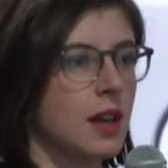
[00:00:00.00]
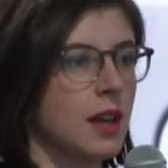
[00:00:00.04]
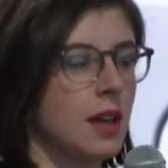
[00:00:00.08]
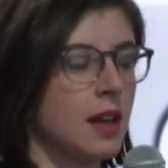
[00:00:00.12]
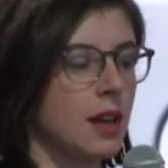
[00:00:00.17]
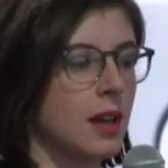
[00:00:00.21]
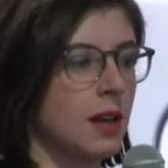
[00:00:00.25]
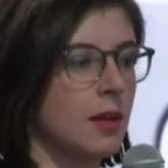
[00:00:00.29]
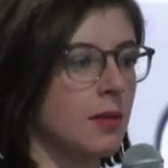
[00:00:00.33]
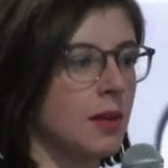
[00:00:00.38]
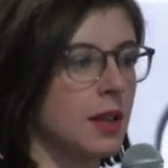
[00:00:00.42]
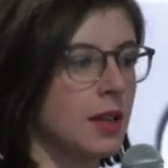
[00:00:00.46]

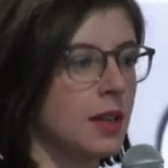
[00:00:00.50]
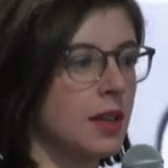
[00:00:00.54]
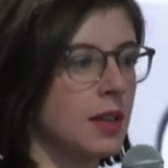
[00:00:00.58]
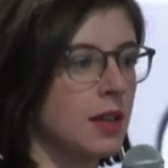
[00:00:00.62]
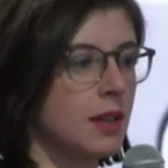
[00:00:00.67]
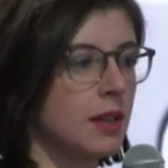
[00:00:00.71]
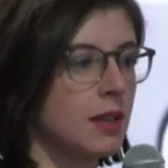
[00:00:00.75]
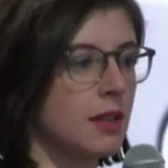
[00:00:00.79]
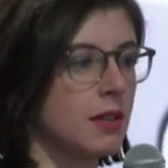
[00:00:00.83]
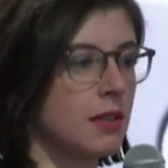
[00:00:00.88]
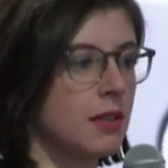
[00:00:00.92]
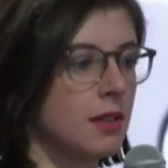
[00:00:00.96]
I
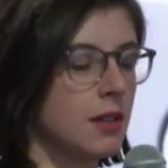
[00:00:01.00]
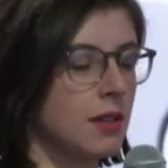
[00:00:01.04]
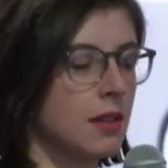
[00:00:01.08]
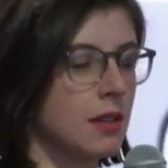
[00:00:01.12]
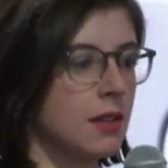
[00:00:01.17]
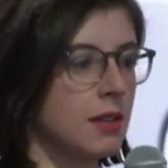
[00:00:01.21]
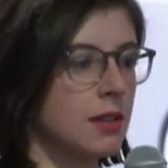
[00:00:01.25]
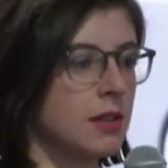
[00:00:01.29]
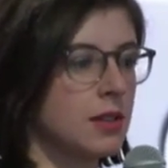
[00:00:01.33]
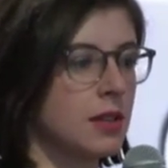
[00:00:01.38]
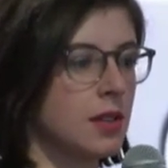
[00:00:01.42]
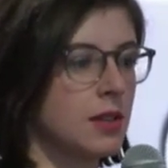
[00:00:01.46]
think,
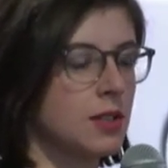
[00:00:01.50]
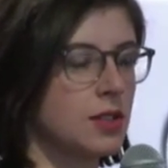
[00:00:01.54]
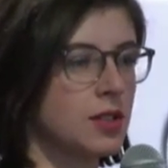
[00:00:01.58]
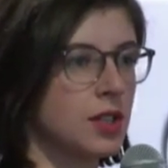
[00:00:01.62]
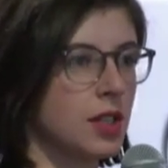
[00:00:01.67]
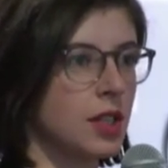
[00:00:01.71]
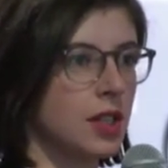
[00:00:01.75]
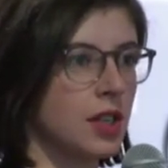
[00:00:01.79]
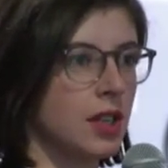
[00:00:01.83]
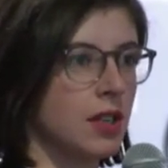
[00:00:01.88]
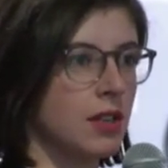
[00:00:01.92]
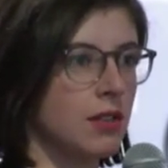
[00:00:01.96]
Senator
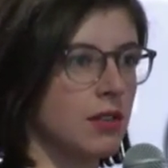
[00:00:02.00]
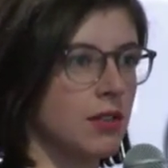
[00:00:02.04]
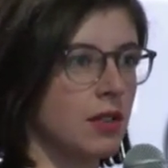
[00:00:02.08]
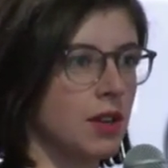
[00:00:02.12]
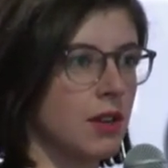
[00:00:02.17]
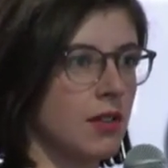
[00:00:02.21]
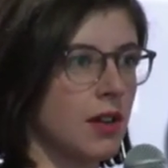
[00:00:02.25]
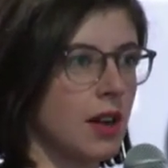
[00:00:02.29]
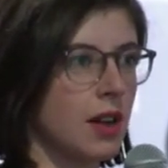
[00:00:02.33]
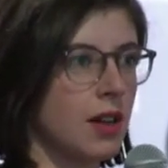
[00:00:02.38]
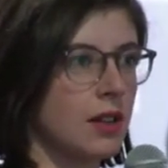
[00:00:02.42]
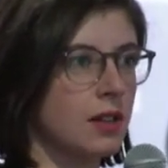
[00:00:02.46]
Shaheen, you're
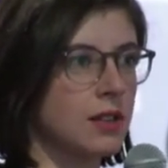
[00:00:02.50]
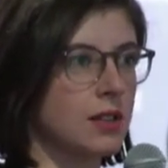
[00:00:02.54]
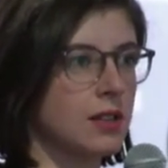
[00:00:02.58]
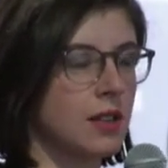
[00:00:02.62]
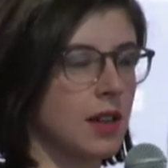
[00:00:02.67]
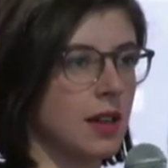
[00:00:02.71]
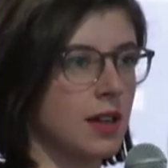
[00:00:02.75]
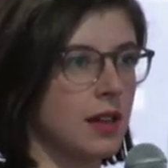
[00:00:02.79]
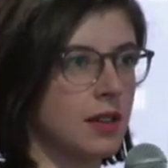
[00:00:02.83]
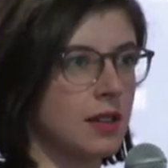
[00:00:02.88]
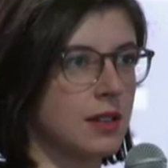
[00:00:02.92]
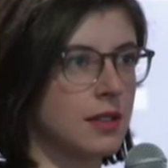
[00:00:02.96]
correct
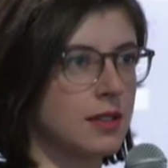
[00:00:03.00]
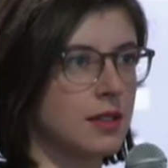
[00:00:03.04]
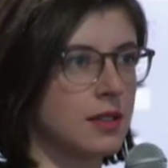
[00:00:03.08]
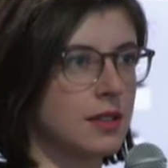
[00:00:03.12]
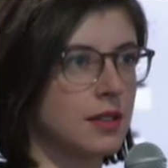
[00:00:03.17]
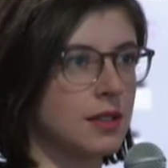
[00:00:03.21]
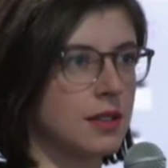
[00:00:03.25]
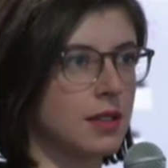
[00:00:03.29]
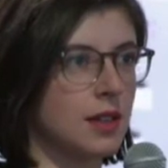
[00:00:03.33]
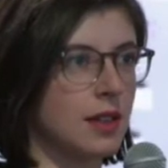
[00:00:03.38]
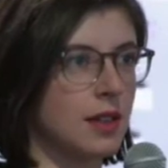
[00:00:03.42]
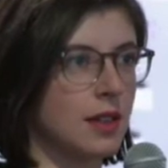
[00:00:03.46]
that
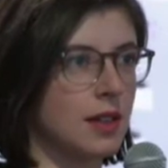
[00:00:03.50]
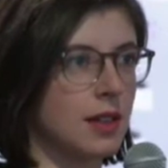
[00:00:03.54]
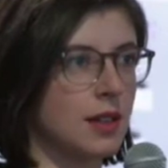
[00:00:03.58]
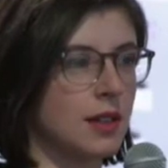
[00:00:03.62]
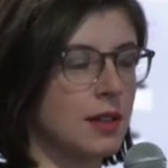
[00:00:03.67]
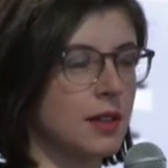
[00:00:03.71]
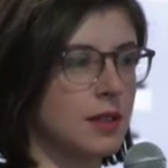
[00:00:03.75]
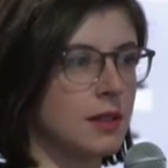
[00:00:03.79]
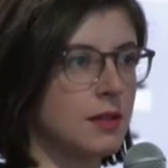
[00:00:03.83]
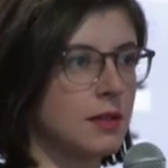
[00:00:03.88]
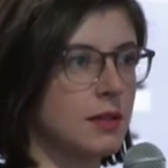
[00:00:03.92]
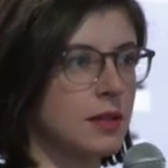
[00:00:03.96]

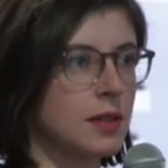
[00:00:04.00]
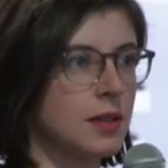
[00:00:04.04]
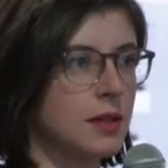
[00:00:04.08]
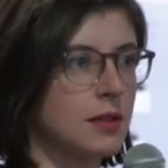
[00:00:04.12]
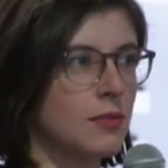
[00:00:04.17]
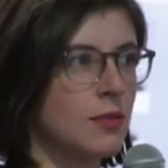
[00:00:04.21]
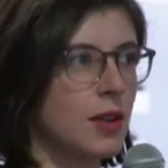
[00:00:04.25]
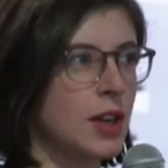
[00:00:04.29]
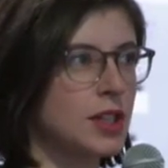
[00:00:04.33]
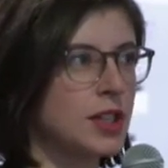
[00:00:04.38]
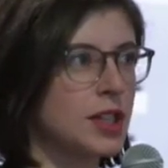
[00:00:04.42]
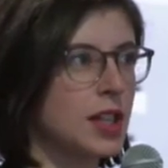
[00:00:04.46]

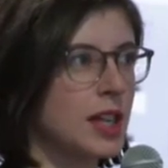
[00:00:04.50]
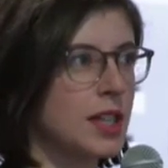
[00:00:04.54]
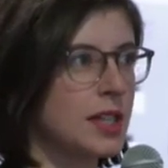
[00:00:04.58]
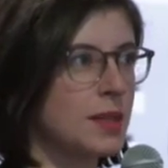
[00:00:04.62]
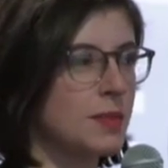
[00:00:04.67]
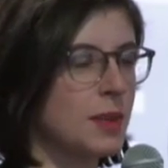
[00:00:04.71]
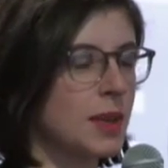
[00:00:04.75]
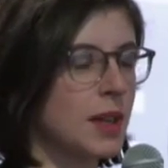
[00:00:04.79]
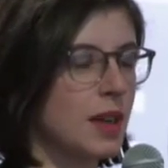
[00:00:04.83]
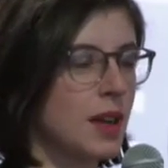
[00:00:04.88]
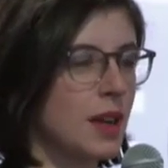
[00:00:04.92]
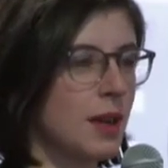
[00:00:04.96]
Russia
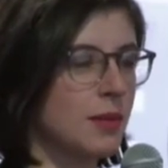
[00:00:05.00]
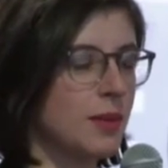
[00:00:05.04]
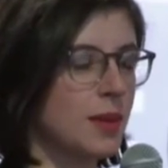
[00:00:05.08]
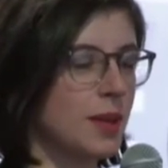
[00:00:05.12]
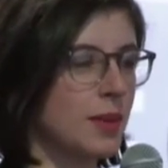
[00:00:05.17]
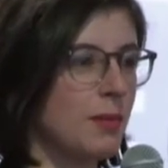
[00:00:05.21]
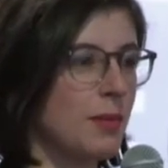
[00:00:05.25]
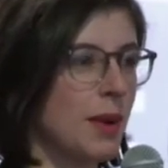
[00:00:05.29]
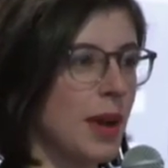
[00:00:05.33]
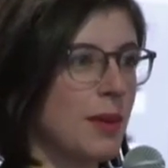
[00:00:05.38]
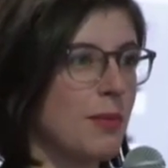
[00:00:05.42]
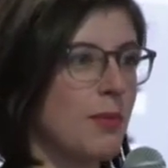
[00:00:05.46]
has become
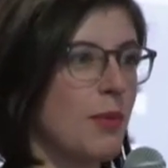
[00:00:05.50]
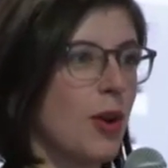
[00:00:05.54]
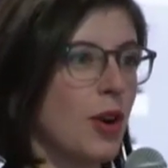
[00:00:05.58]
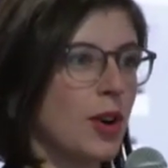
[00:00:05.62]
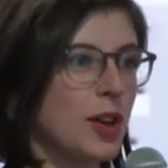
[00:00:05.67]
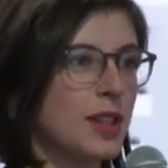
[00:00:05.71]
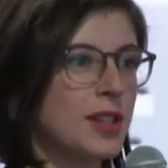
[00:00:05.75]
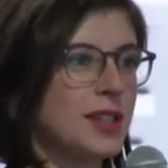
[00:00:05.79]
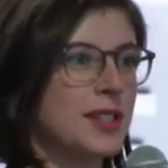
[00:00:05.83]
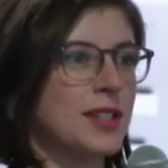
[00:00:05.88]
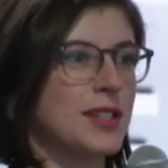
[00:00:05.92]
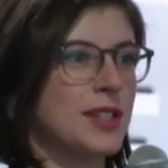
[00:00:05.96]
the
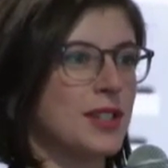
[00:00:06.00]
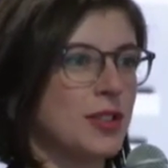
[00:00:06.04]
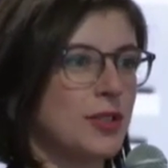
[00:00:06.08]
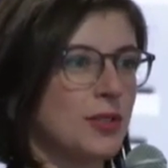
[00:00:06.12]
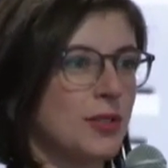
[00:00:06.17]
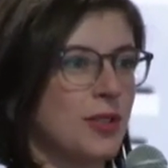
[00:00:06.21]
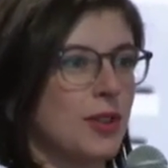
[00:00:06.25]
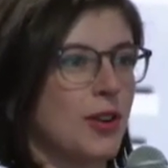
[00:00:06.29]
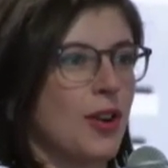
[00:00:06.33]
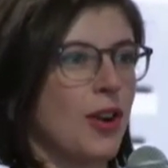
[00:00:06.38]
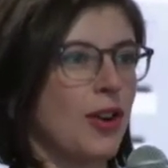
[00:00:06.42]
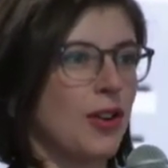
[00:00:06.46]
bipartisan
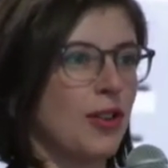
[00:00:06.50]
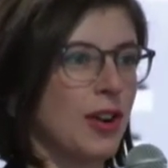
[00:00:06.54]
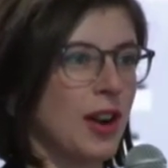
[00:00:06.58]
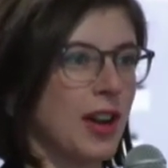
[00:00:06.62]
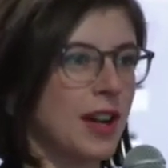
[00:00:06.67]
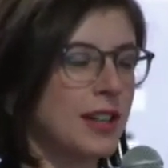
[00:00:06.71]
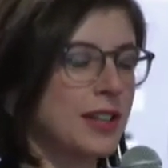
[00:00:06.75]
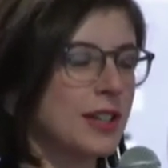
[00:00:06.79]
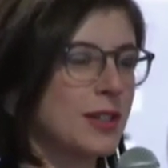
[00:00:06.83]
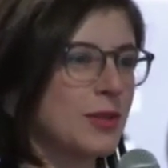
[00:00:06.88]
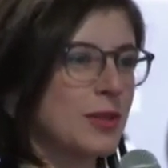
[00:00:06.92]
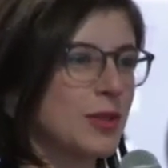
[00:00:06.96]
issue in
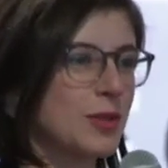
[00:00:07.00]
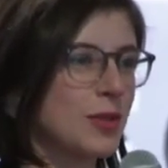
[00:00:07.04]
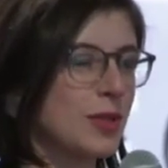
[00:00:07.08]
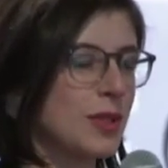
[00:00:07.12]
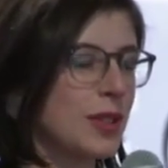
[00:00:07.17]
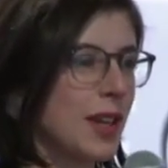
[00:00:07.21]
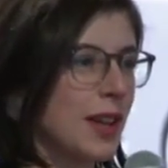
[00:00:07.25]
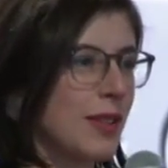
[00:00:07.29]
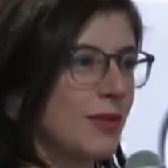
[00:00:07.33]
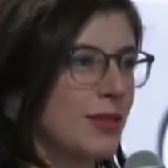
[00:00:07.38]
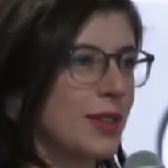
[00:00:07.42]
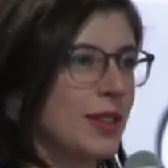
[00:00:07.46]
Congress, which
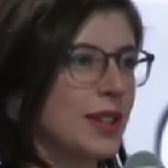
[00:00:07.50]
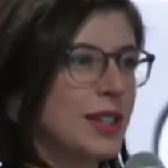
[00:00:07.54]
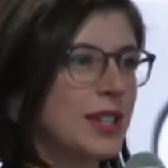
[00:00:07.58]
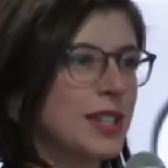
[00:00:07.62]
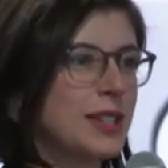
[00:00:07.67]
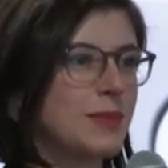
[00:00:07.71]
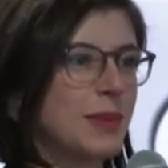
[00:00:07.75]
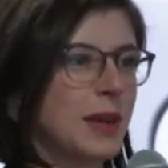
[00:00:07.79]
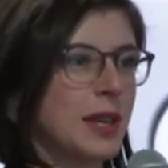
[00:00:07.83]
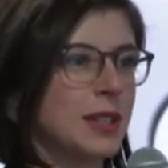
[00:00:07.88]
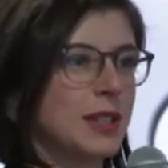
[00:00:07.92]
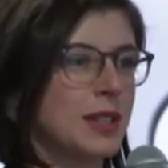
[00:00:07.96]
was not really
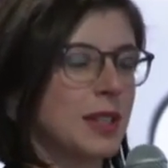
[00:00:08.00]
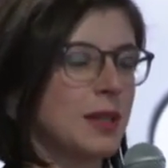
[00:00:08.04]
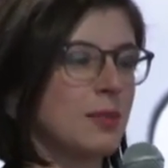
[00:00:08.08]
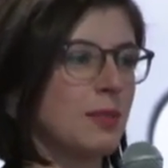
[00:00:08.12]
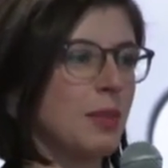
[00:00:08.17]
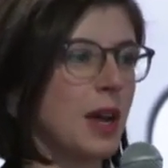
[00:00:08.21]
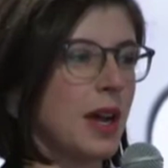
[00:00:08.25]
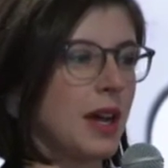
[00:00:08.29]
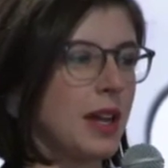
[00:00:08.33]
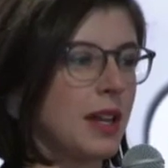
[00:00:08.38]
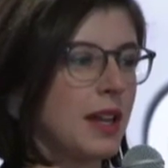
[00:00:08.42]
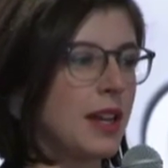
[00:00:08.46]
expected
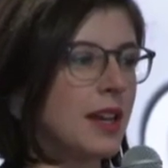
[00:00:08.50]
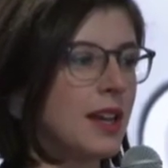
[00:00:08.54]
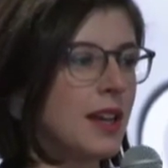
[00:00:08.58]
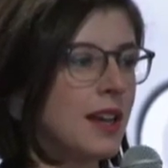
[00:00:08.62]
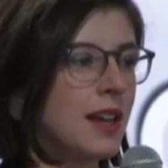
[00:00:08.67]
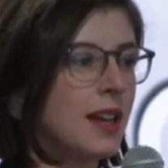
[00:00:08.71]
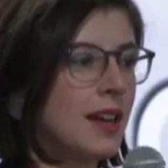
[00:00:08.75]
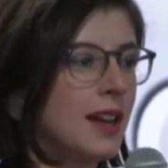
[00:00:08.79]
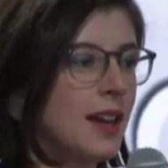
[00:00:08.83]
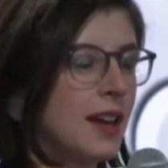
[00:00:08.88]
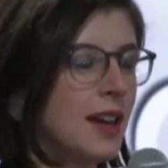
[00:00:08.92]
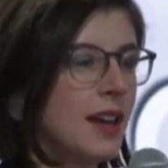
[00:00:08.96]
by
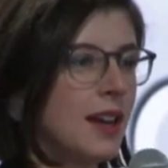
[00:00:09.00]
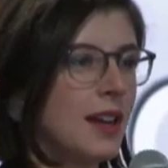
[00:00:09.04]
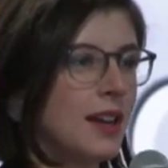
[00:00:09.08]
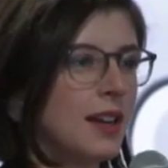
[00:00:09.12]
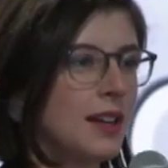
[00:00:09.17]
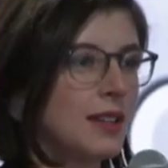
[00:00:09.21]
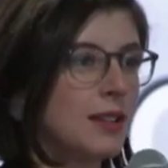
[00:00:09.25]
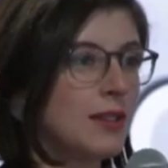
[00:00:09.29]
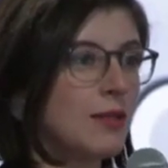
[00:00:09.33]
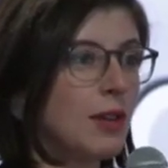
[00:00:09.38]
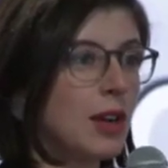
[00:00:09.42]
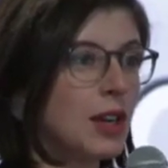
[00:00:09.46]

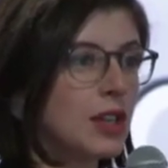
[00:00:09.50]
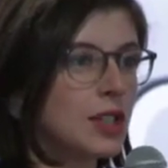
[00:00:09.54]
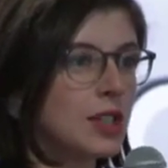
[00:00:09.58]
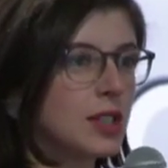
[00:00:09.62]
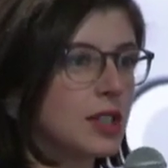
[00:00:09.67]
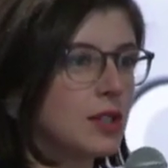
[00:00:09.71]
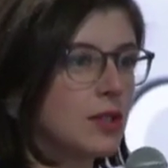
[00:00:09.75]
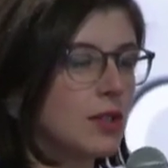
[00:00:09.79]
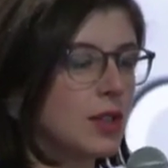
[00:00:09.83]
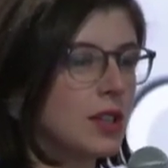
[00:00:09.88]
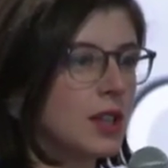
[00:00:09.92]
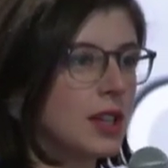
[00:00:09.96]
the
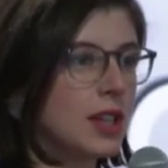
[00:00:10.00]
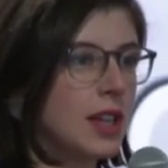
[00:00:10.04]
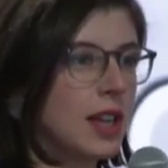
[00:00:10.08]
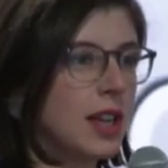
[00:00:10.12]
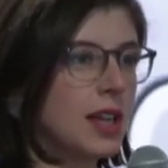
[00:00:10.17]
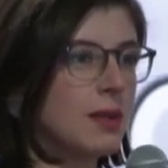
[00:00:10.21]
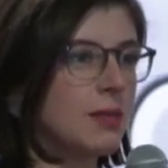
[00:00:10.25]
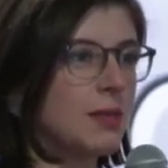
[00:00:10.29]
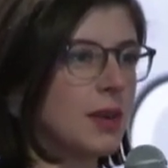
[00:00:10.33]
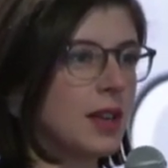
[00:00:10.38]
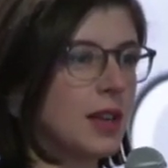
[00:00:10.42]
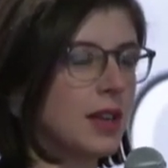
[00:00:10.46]
Russians or I think
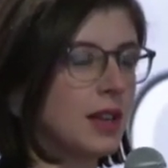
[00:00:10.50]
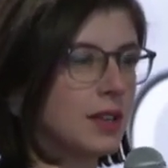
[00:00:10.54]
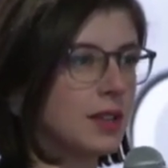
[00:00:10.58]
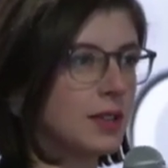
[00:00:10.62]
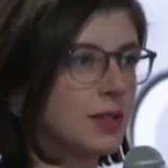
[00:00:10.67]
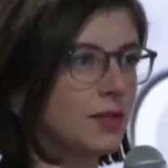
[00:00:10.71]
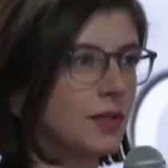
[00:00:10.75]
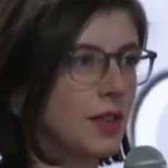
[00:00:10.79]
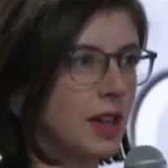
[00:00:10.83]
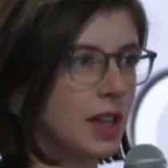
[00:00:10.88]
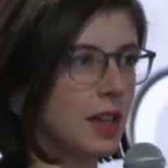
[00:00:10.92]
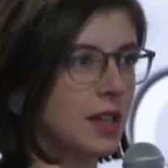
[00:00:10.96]
anybody
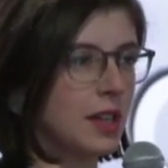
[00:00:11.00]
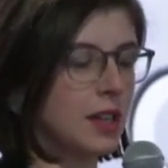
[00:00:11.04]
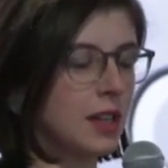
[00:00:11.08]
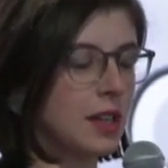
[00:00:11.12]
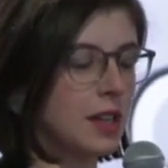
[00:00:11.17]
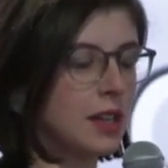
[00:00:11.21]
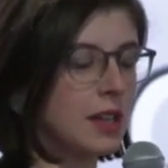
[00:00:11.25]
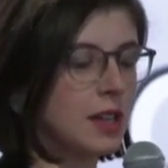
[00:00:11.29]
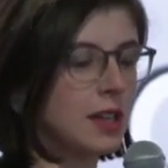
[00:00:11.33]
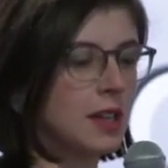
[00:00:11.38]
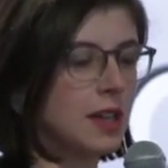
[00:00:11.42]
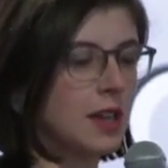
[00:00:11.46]
else,
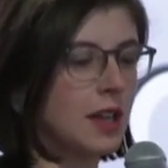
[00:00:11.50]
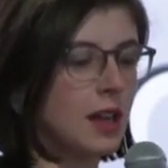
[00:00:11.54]
frankly.